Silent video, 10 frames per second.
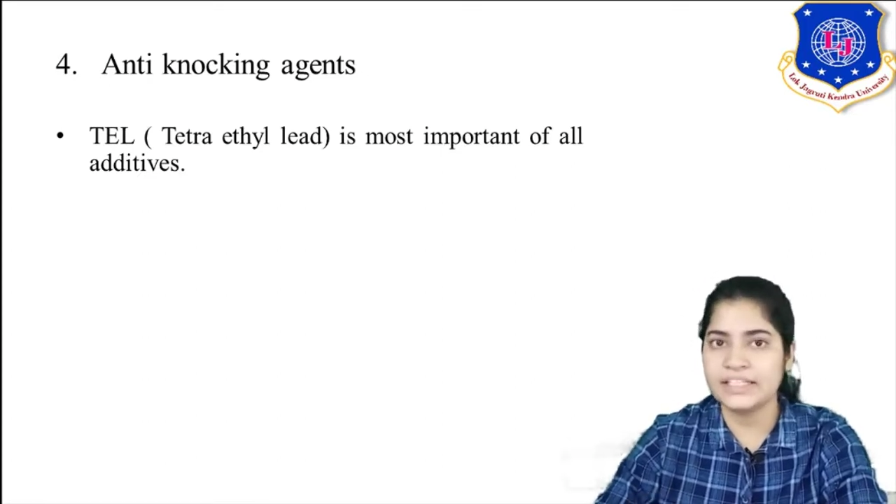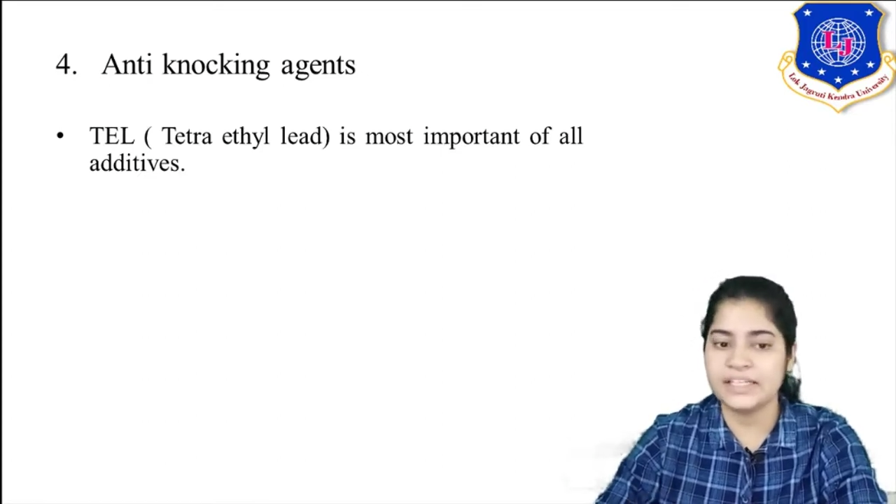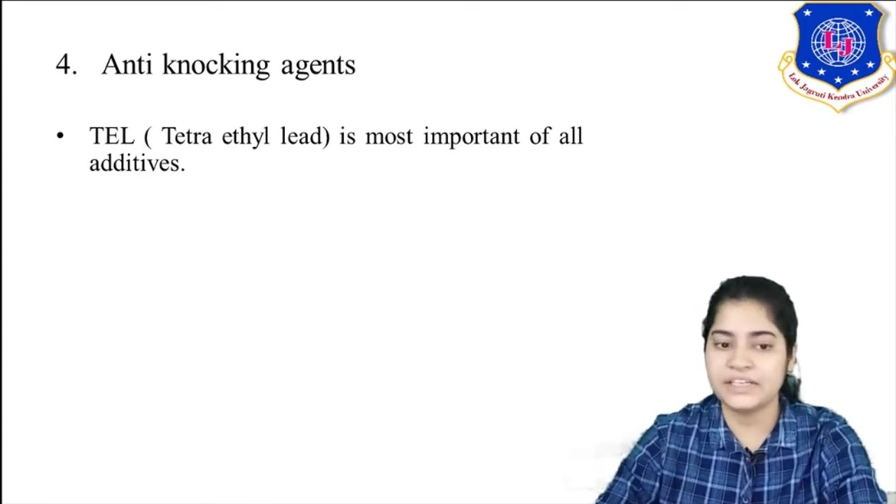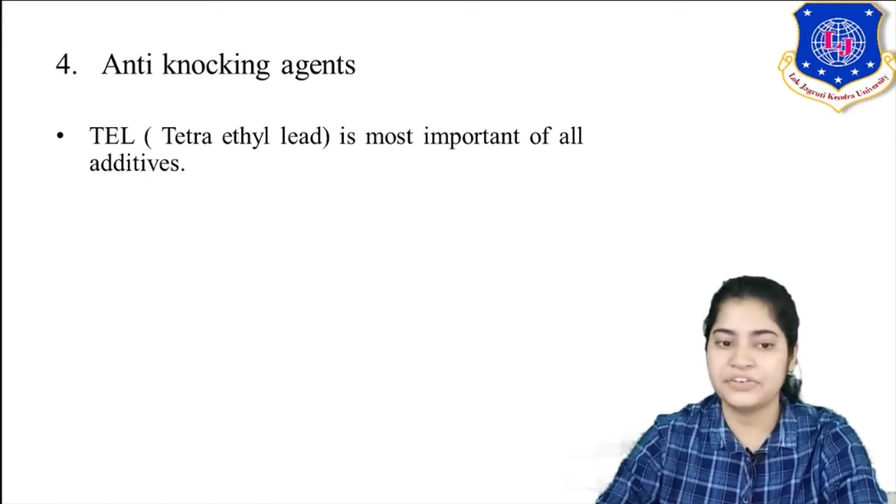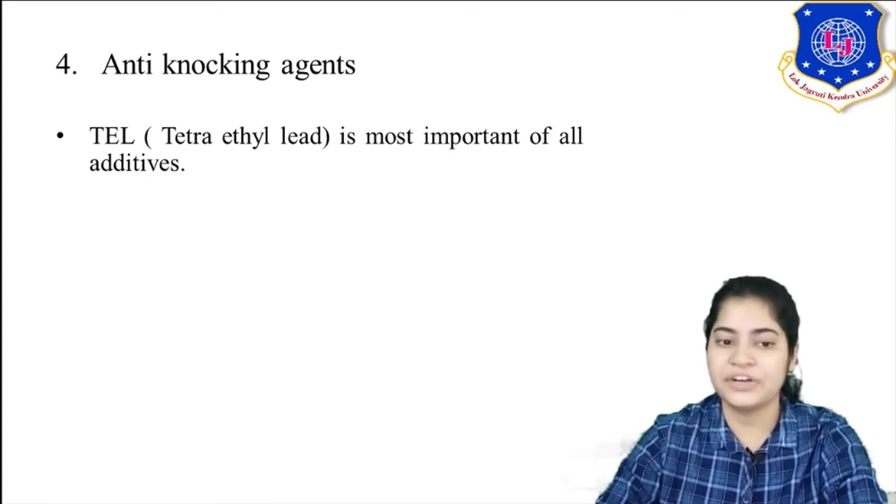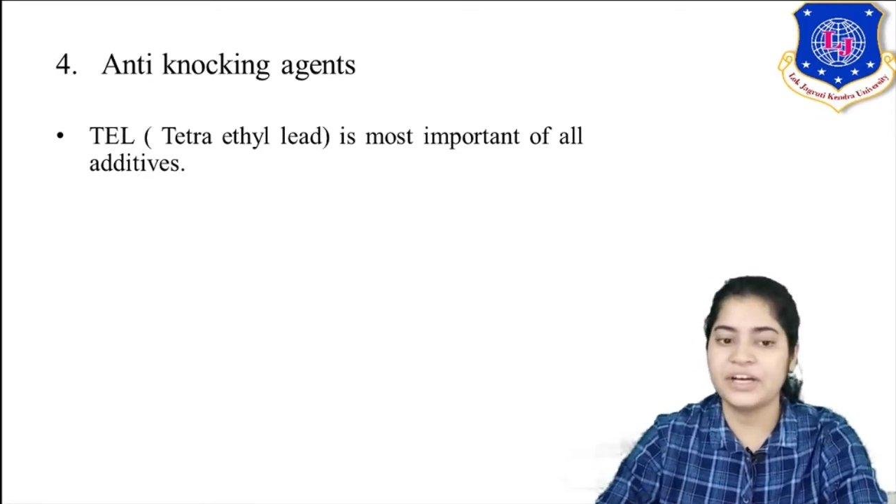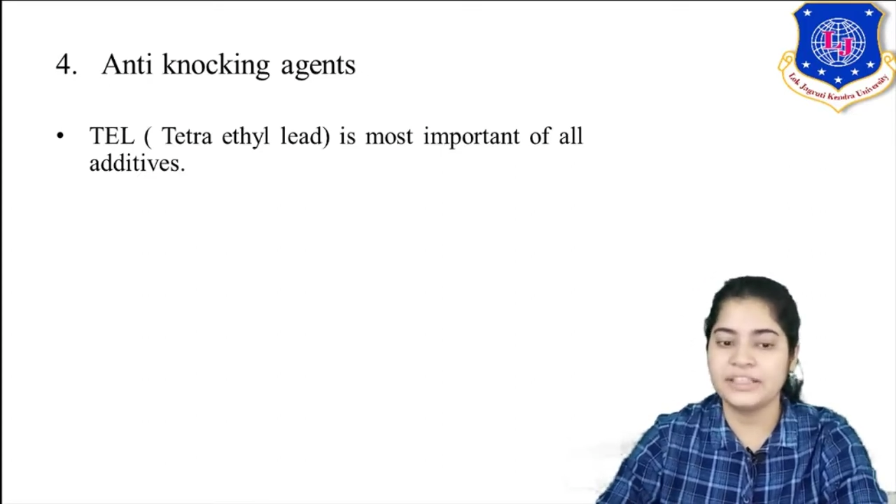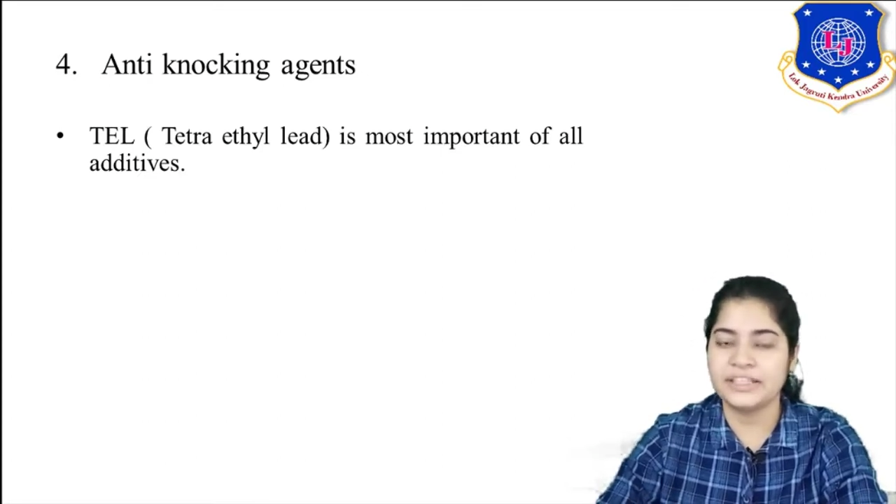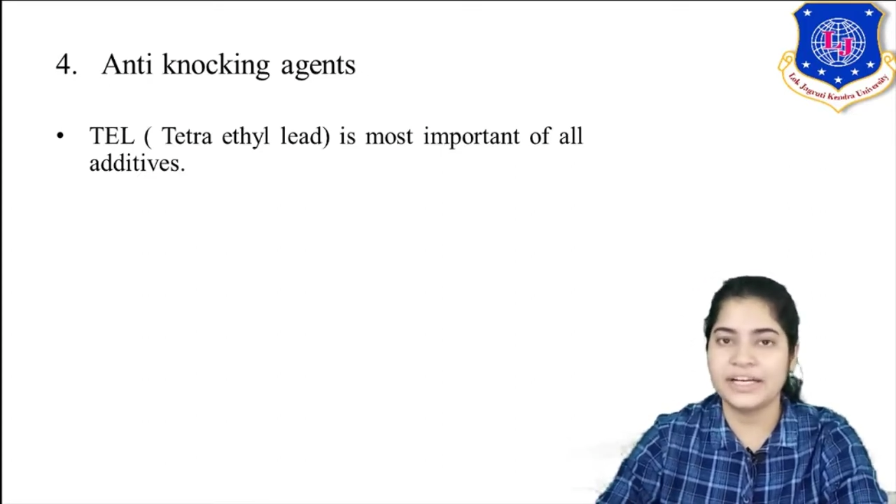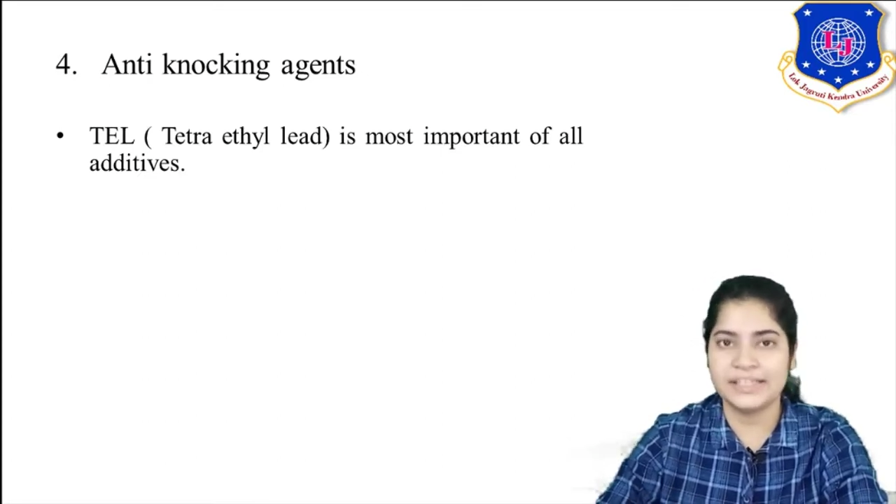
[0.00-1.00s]

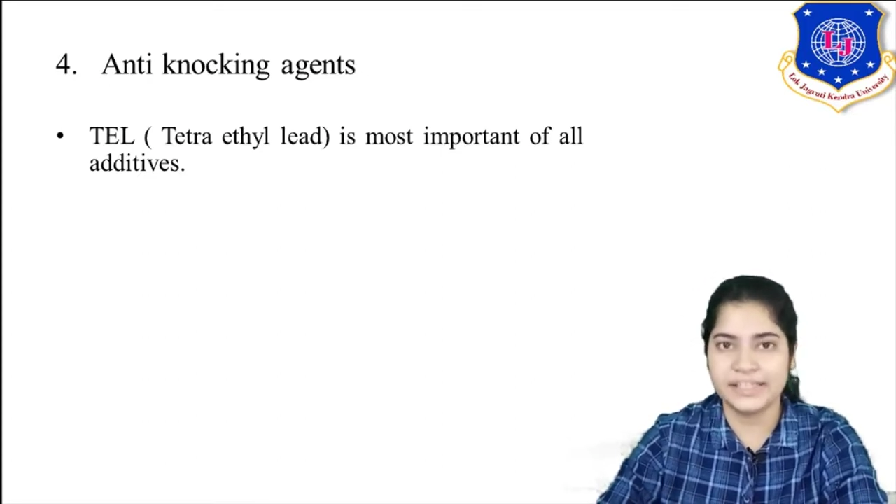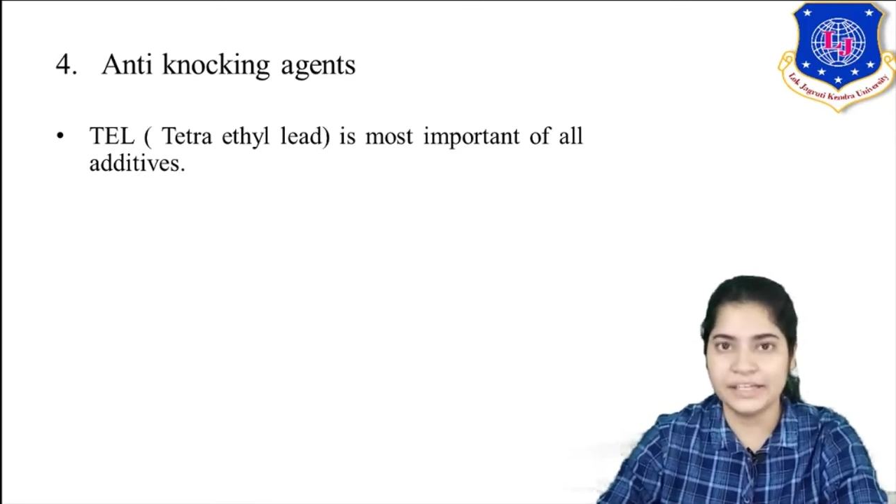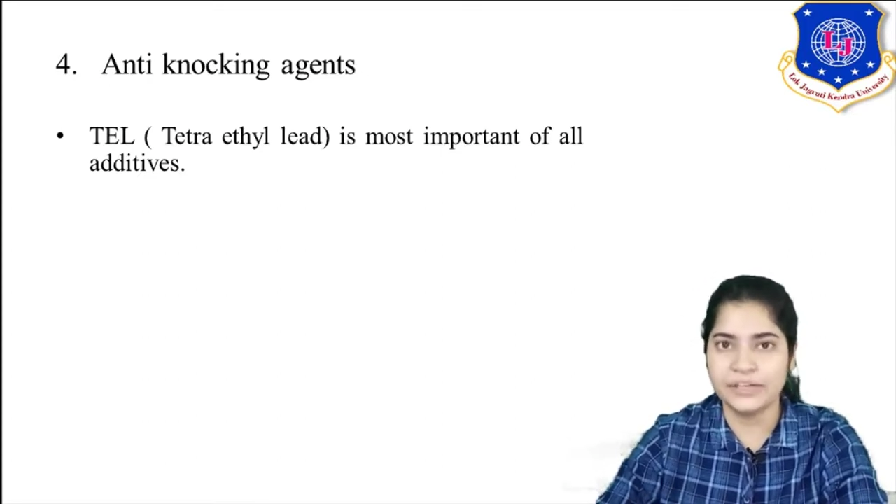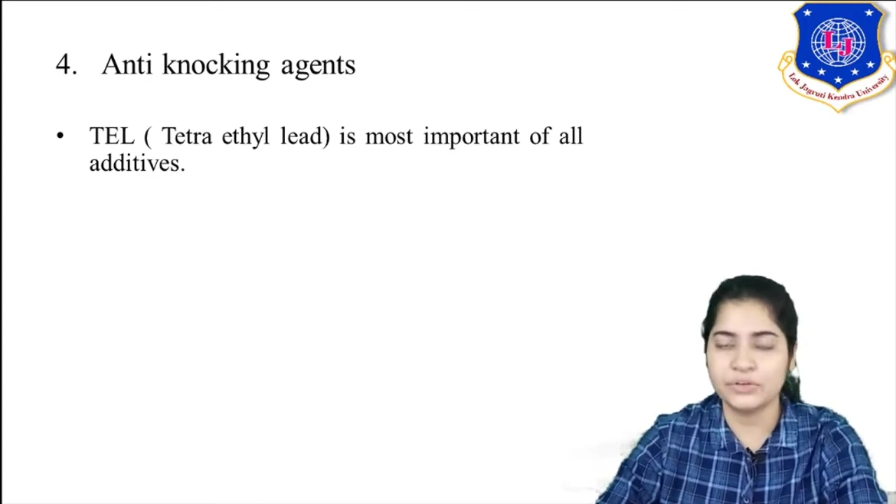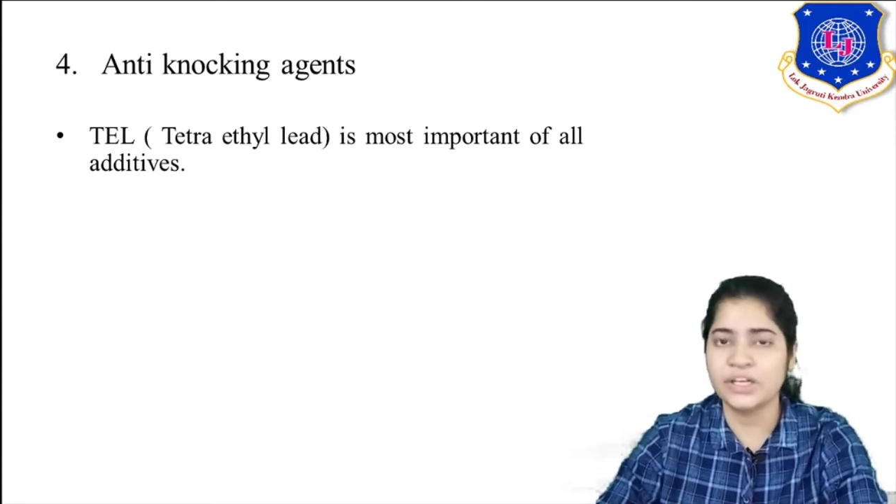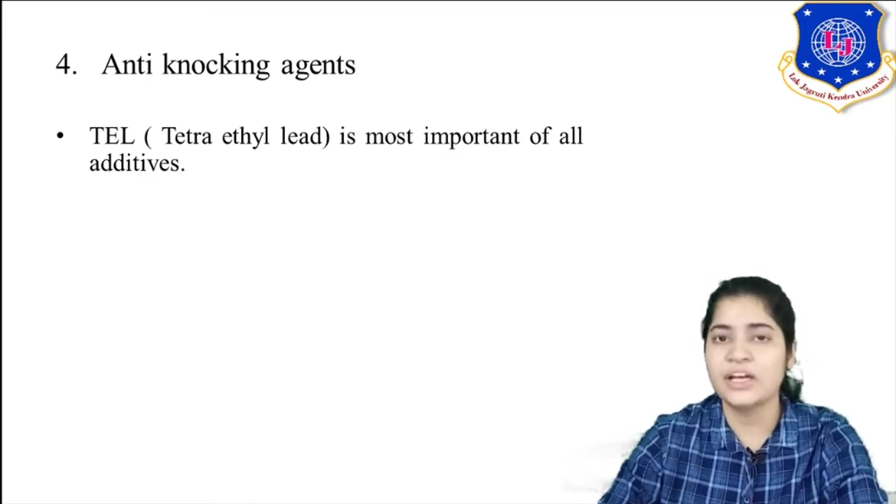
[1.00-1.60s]
tetraethyl lead, okay.